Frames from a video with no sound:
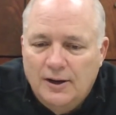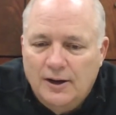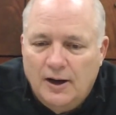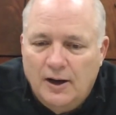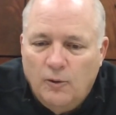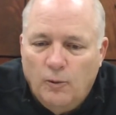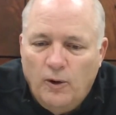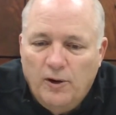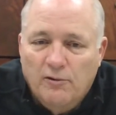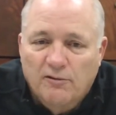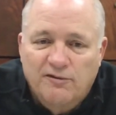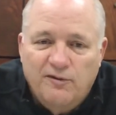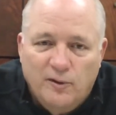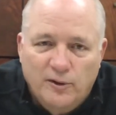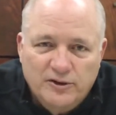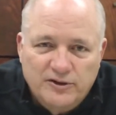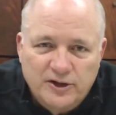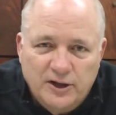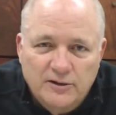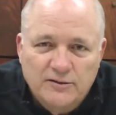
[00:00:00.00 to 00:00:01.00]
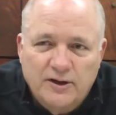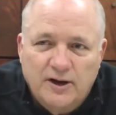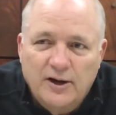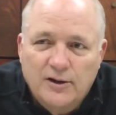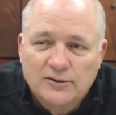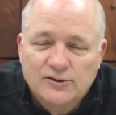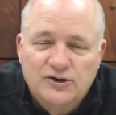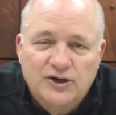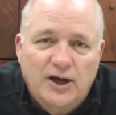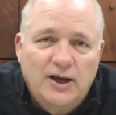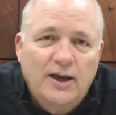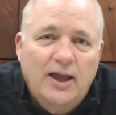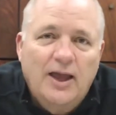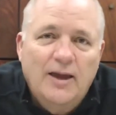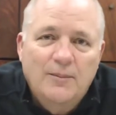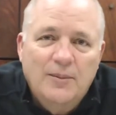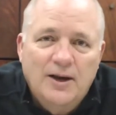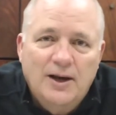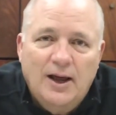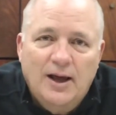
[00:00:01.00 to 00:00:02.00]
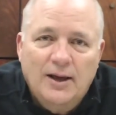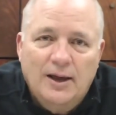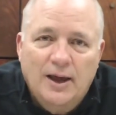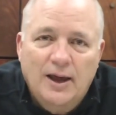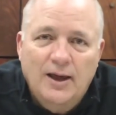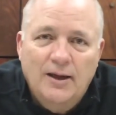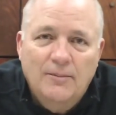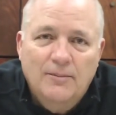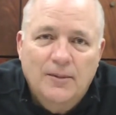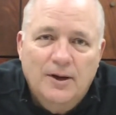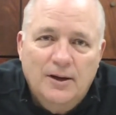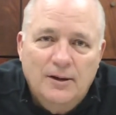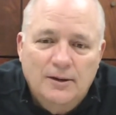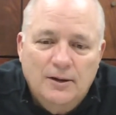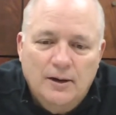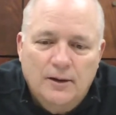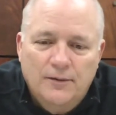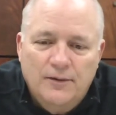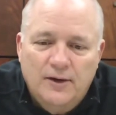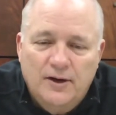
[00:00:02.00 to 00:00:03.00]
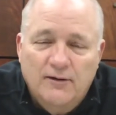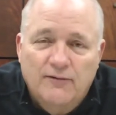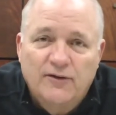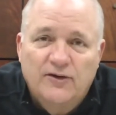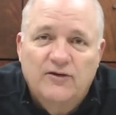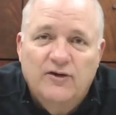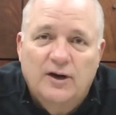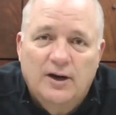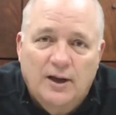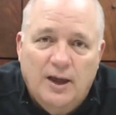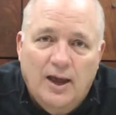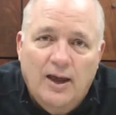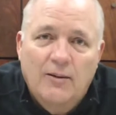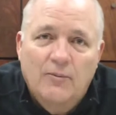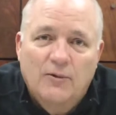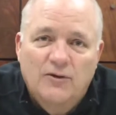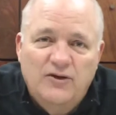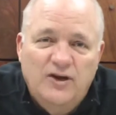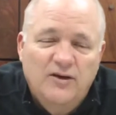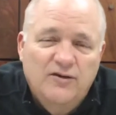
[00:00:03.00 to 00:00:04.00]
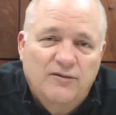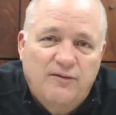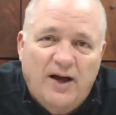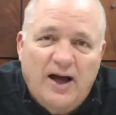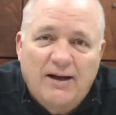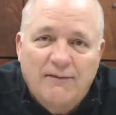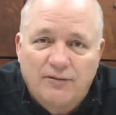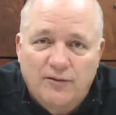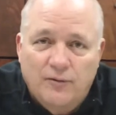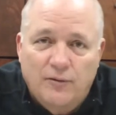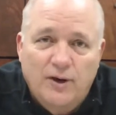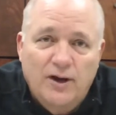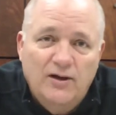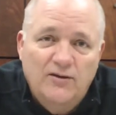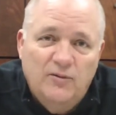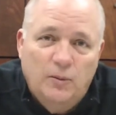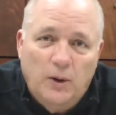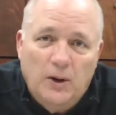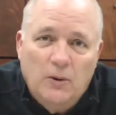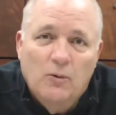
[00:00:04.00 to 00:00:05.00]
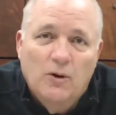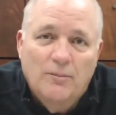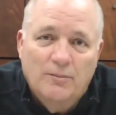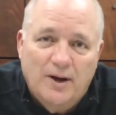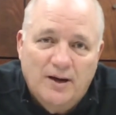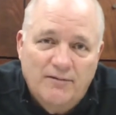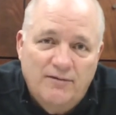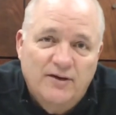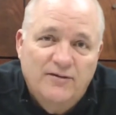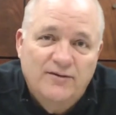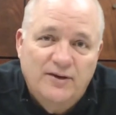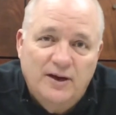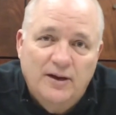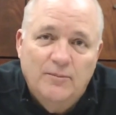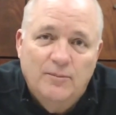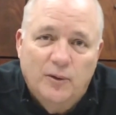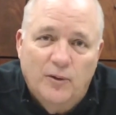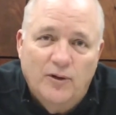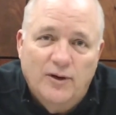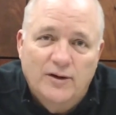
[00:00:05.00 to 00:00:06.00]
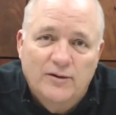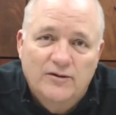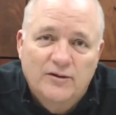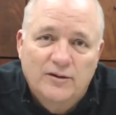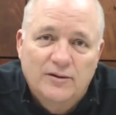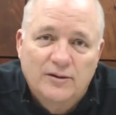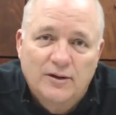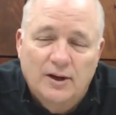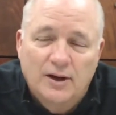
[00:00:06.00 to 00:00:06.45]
We were fortunate that LJ came in that game, and the difference in the game was his five threes. We won by 15 points.